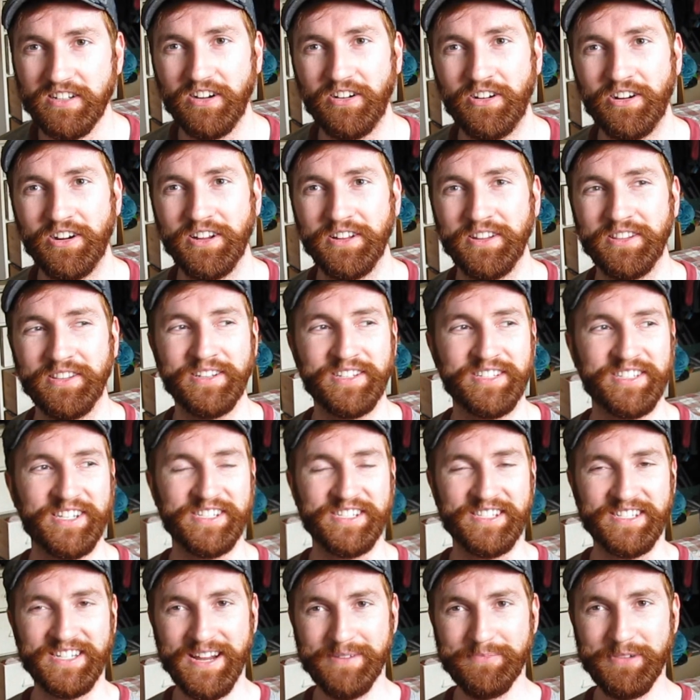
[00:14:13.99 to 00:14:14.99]
on the
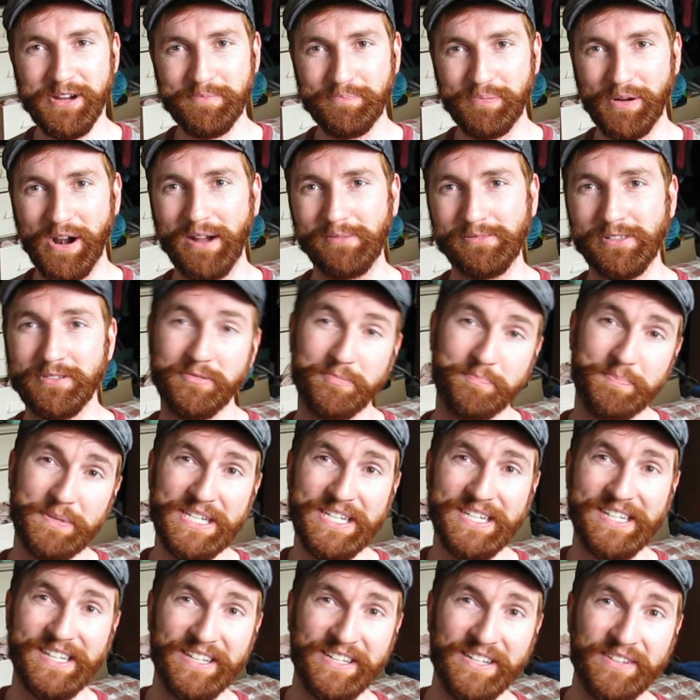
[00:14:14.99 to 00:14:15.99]
systemic problems
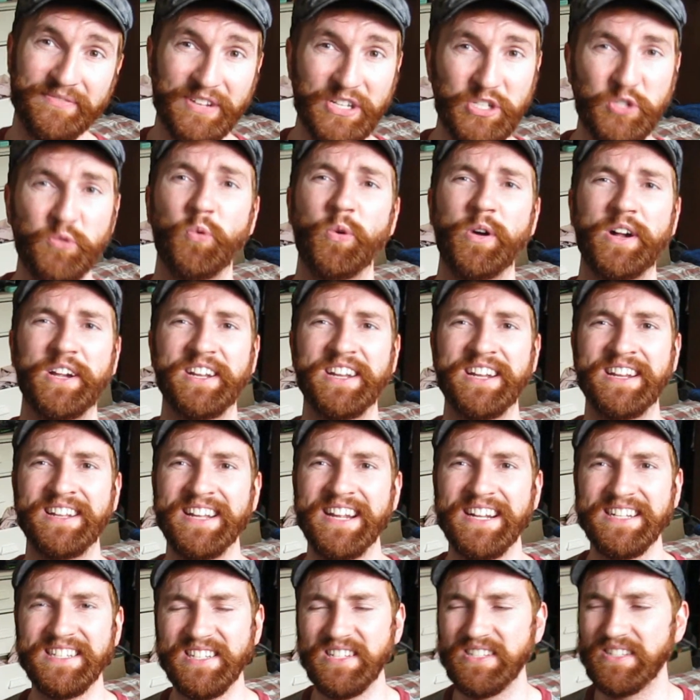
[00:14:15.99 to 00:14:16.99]
being an individual one, and
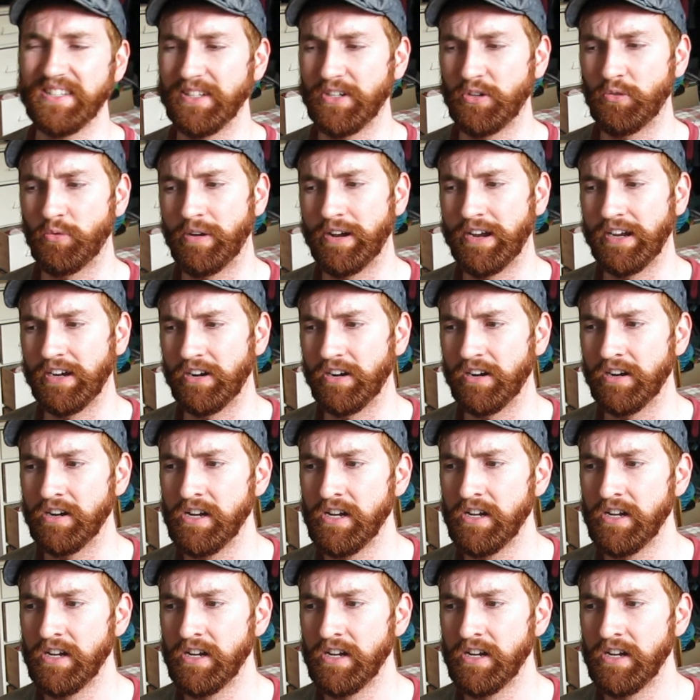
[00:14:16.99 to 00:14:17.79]
that's just the greater